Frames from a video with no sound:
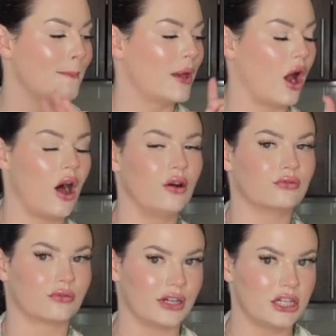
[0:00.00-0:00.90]
but
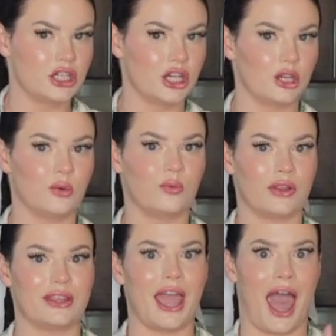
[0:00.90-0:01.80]
I'll read to you
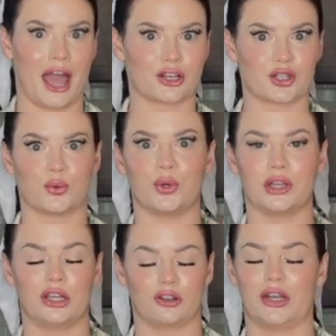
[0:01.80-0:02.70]
what the
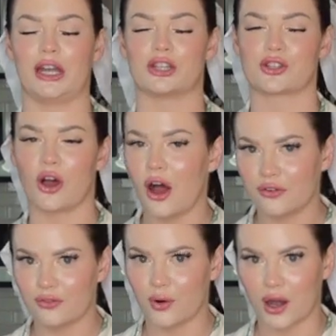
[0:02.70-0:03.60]
actual ingredients
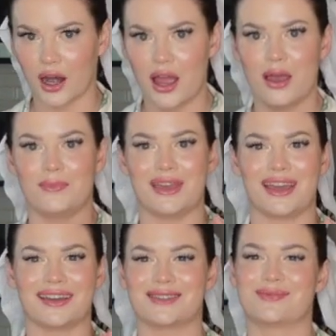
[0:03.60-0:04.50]
call for
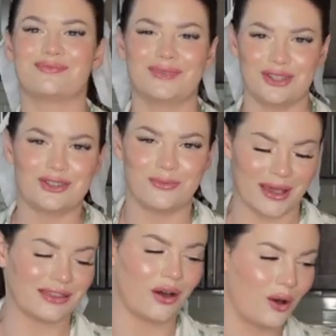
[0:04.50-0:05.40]
because you should
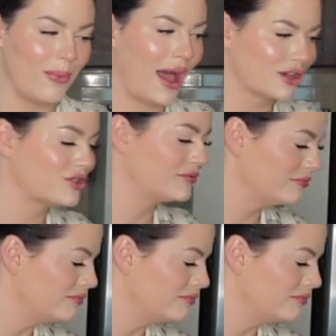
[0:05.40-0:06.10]
make the whole batch.